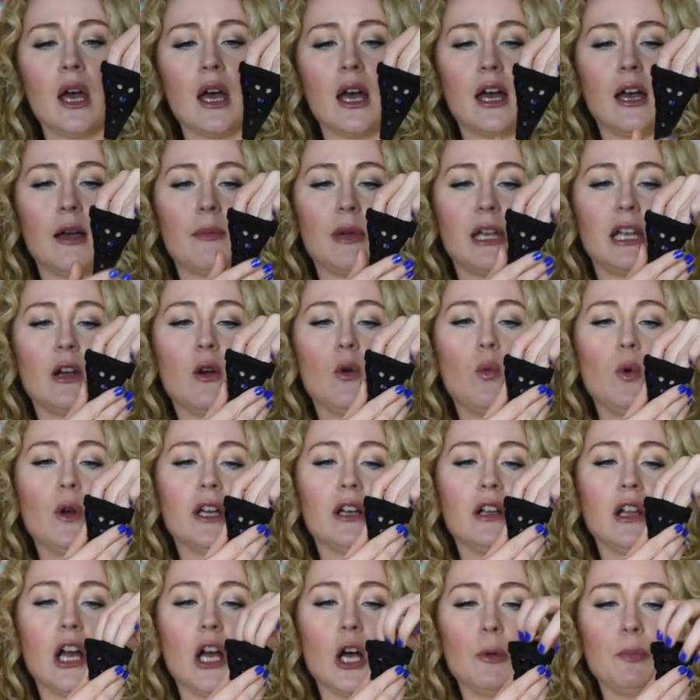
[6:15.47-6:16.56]
And it
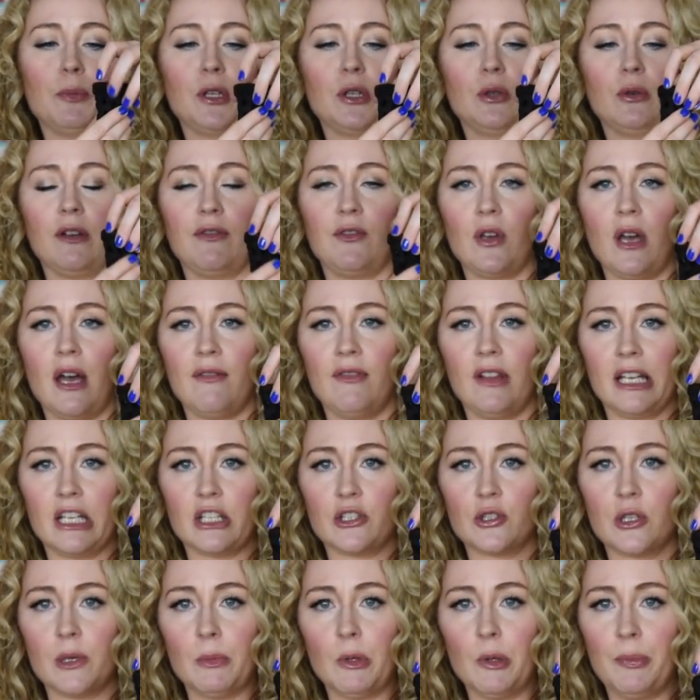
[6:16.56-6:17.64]
will help you if you have like a
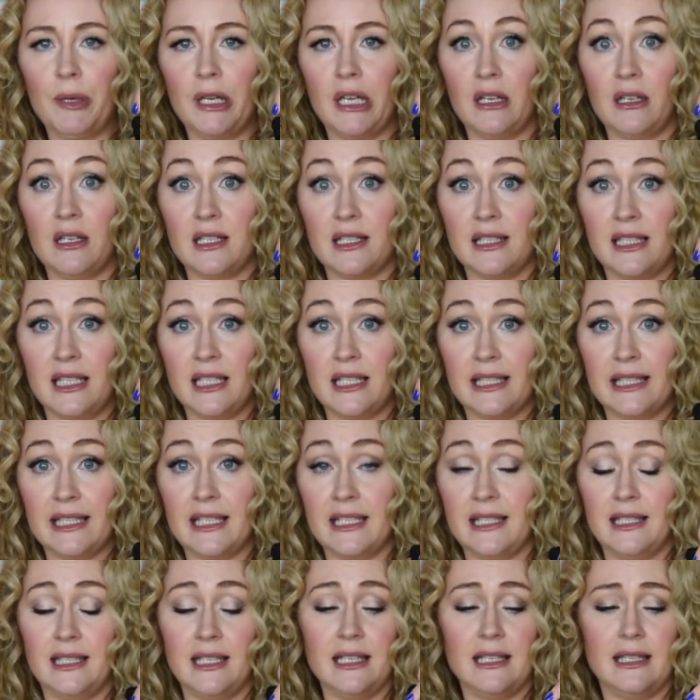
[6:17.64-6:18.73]
triple
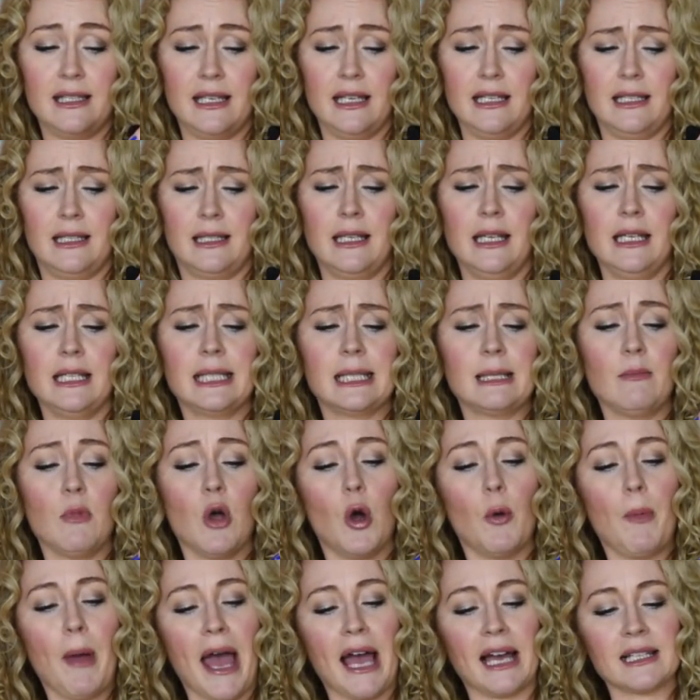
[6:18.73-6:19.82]

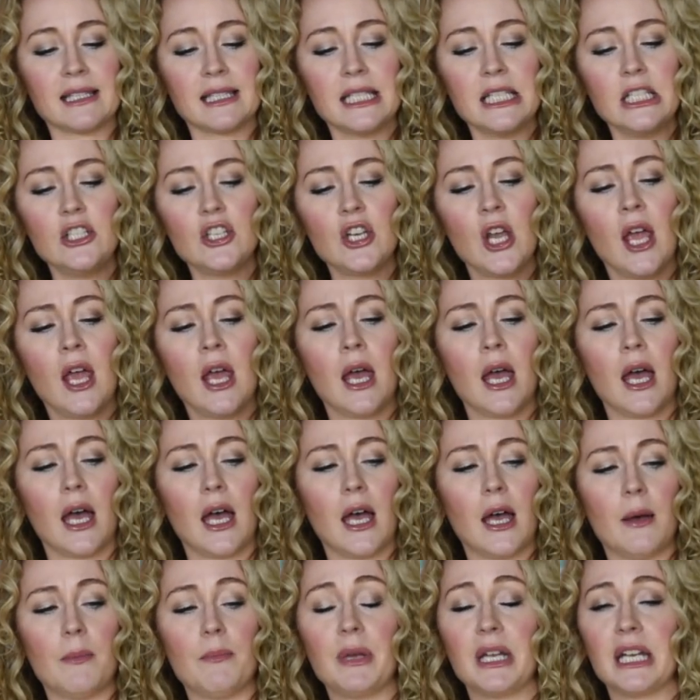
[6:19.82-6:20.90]
pianissimo passage.
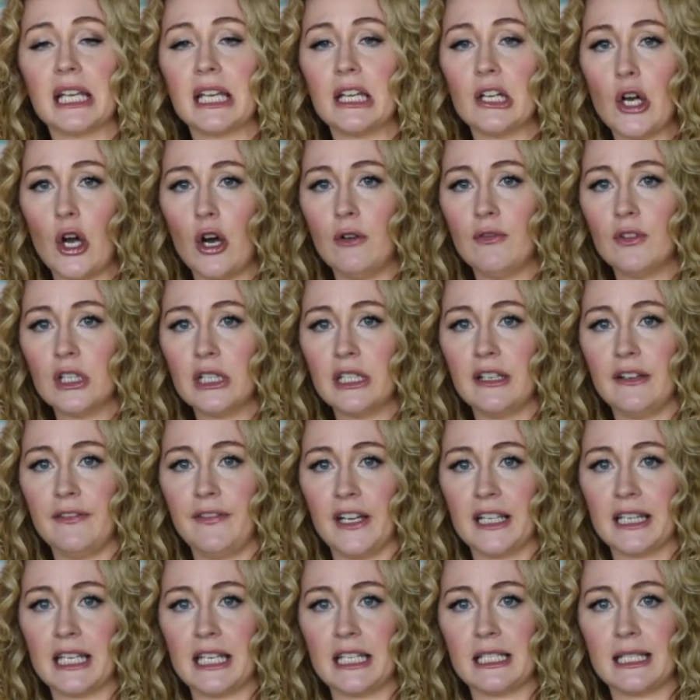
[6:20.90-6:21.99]
But it can overly
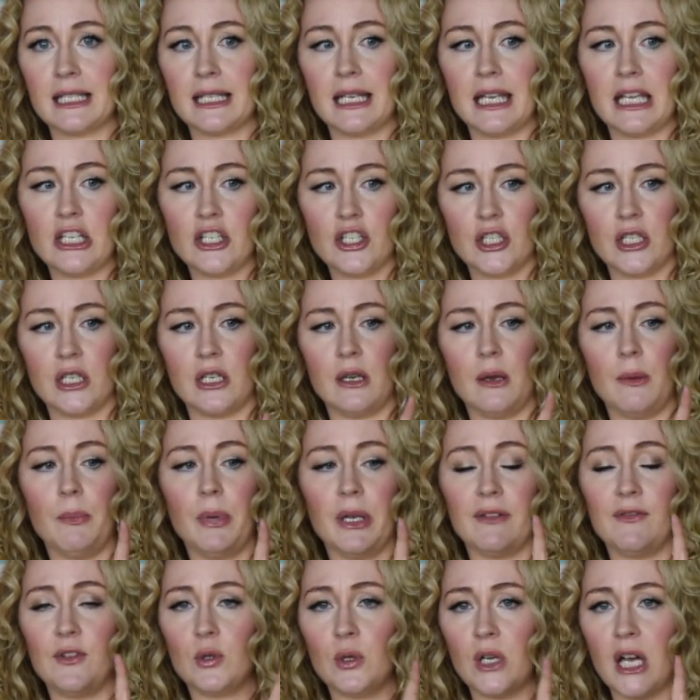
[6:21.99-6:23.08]
affect the intonation.
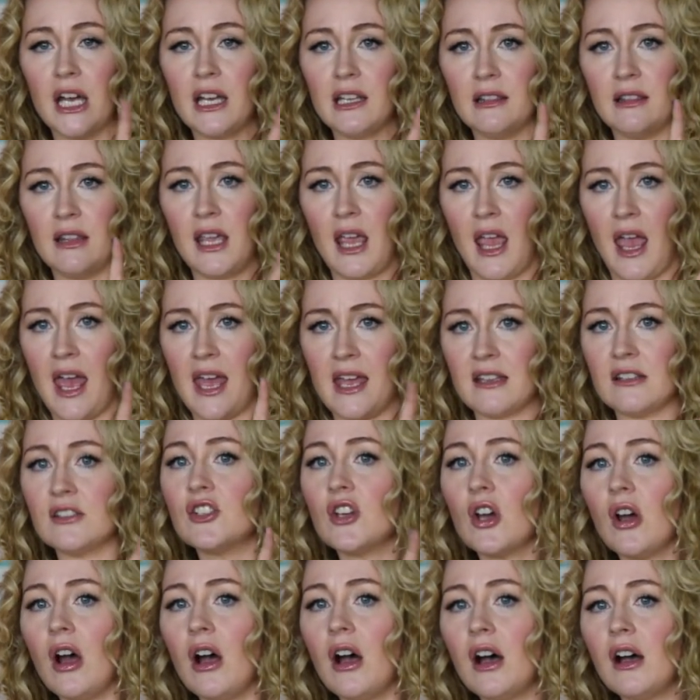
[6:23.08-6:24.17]
But if you cut the end
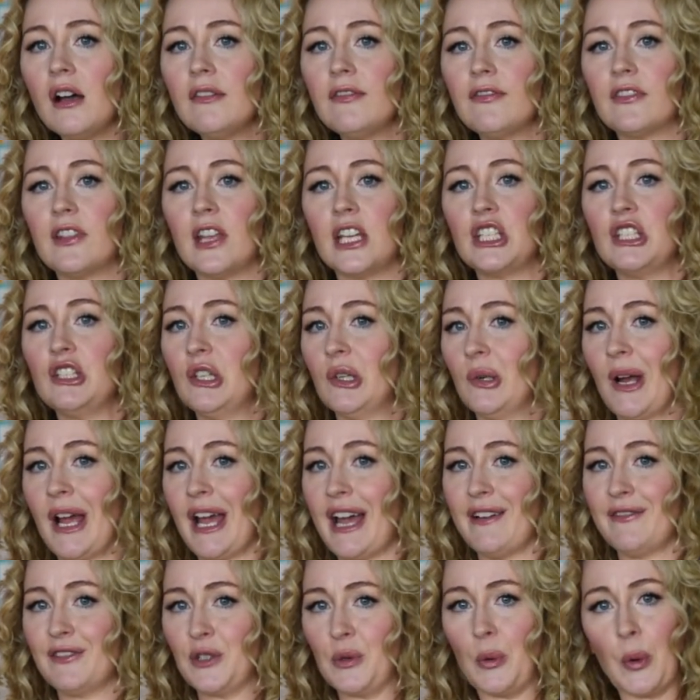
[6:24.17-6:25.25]
off, then you don't
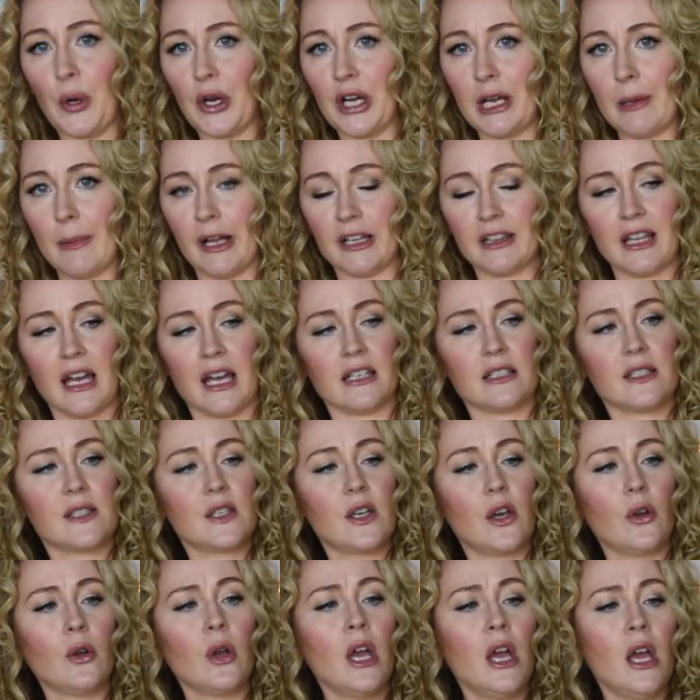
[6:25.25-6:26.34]
have to worry about that.
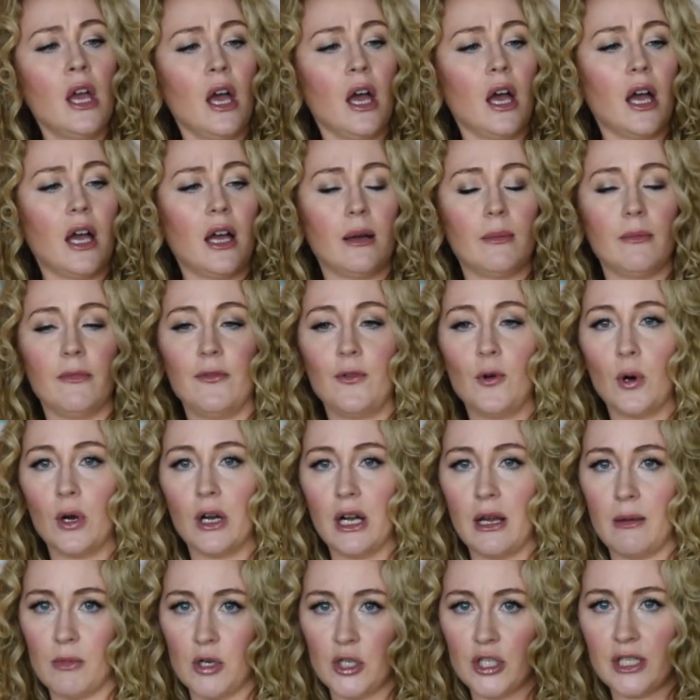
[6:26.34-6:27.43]
So
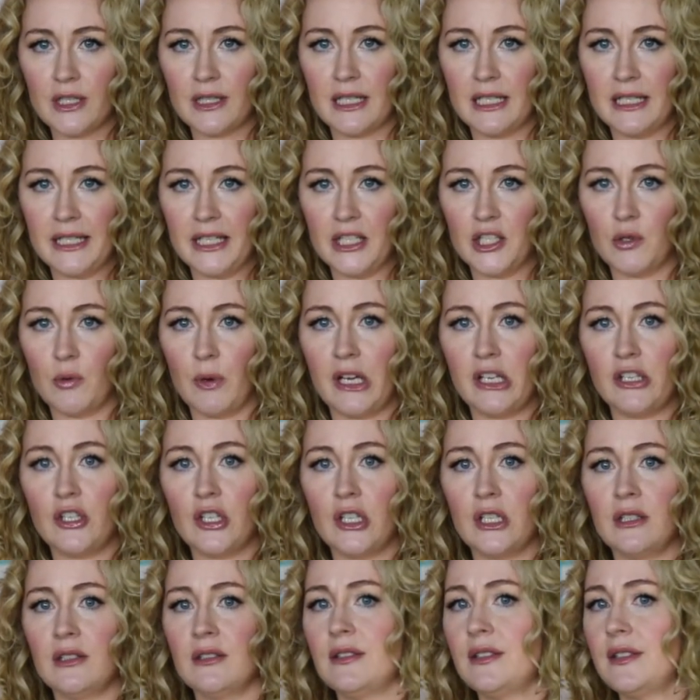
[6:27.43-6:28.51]
for emergency
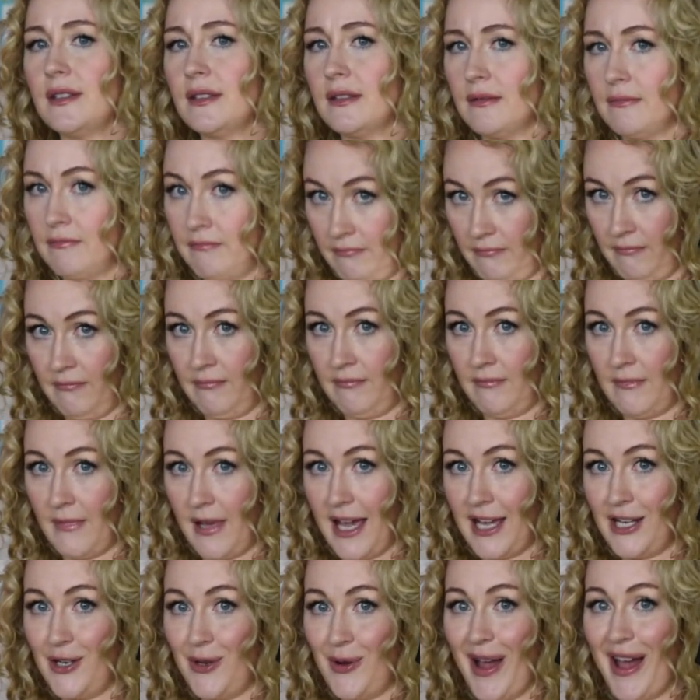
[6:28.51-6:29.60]
situations,
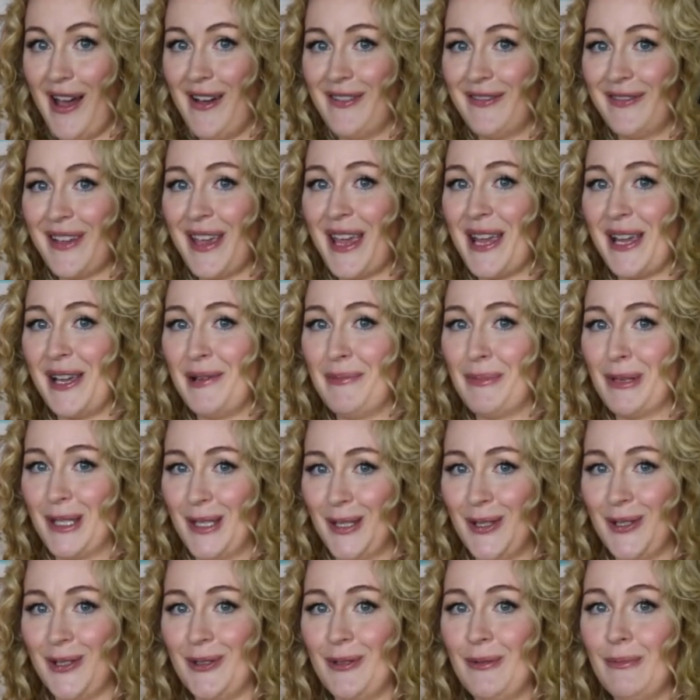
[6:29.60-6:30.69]
I do have a
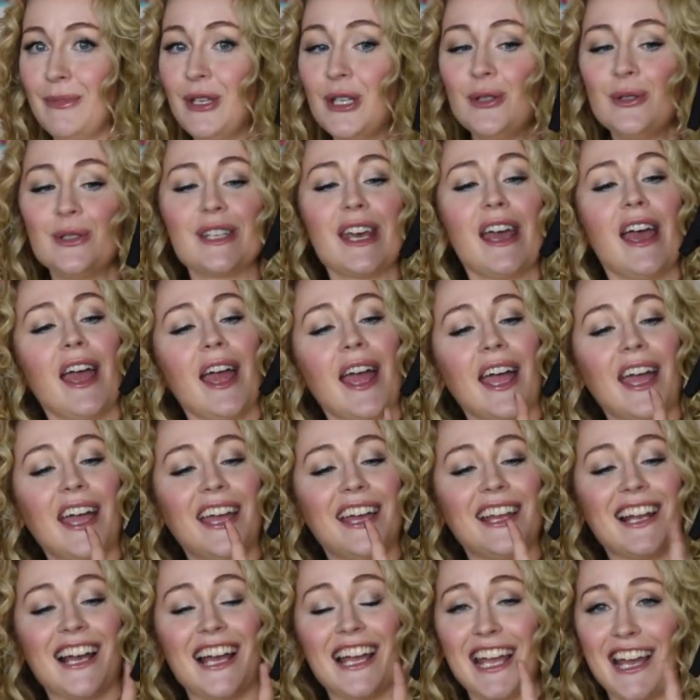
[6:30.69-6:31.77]
bassoon mute
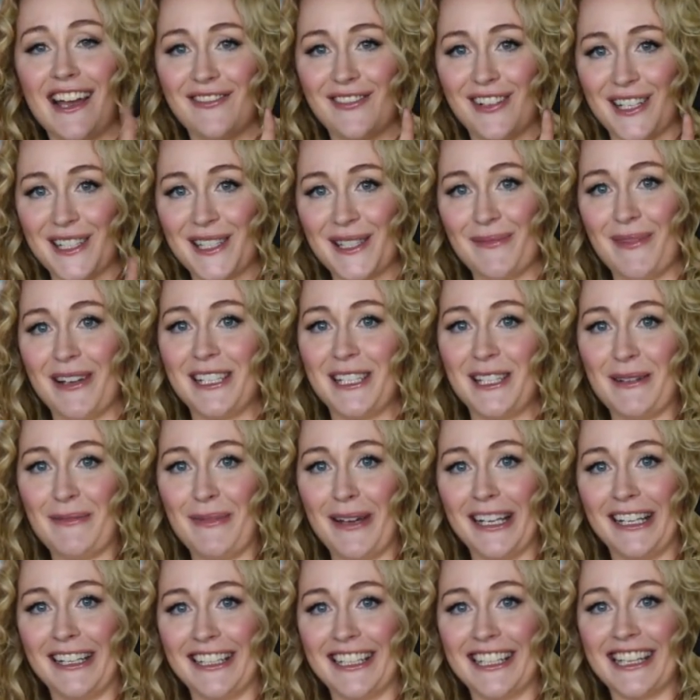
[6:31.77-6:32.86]
and I have customized it
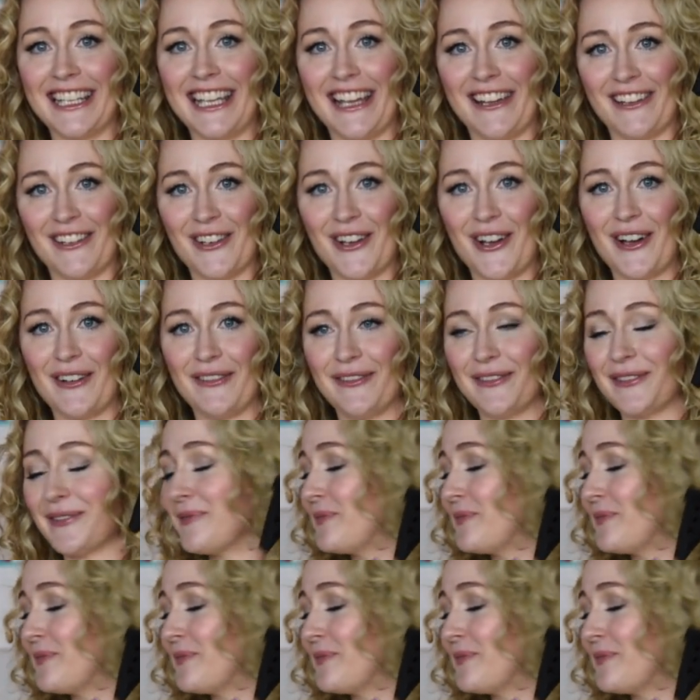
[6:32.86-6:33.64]
by cutting the end off.